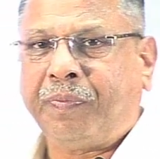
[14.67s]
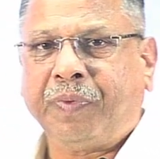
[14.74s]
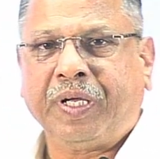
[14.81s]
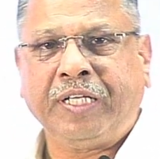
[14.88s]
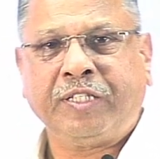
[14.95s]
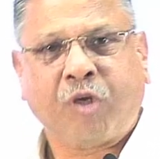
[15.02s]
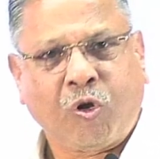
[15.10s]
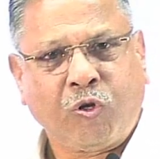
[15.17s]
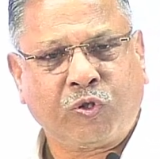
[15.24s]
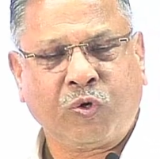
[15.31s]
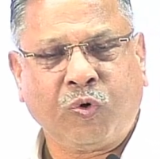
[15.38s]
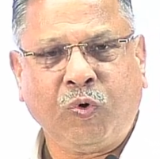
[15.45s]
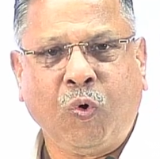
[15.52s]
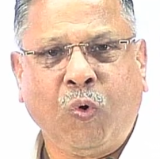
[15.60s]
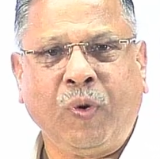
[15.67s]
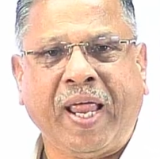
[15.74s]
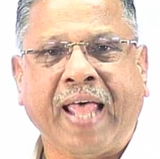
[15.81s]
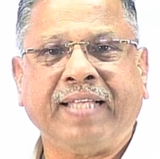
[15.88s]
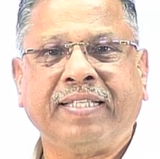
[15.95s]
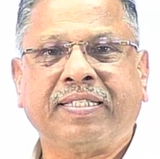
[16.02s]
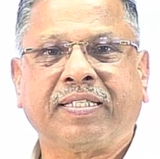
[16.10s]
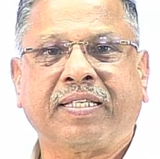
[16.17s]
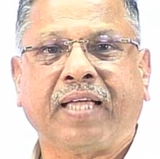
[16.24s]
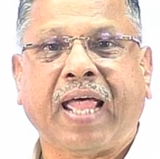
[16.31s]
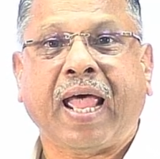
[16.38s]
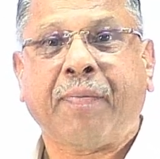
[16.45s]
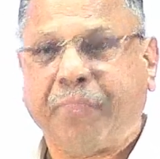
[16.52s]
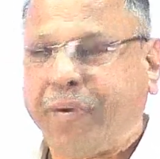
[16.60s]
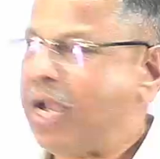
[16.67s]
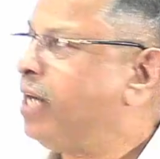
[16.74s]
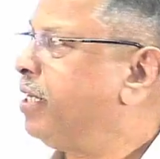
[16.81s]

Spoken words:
is also known as applied